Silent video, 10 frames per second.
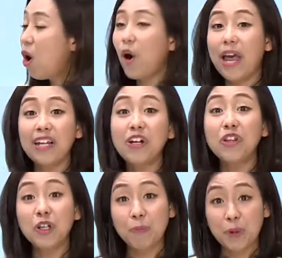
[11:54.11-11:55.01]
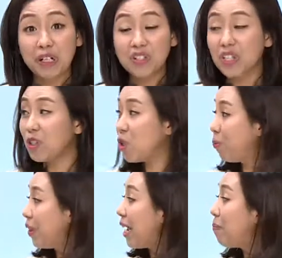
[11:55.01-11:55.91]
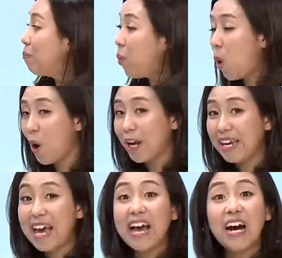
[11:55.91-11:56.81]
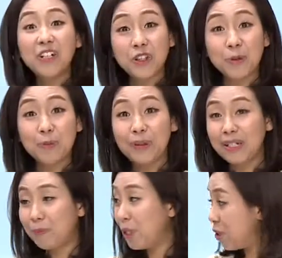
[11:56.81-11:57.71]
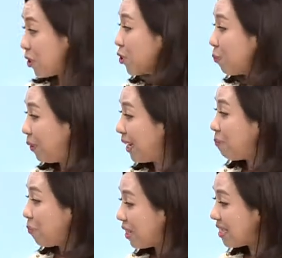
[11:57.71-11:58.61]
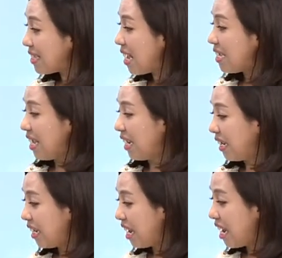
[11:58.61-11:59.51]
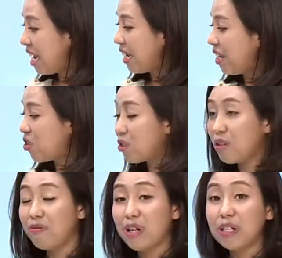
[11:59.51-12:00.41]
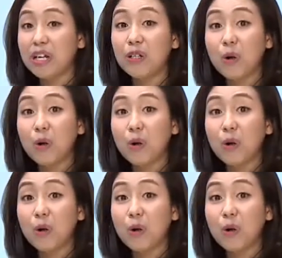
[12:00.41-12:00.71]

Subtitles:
and another person to play boy, another person to play princess and king and servant and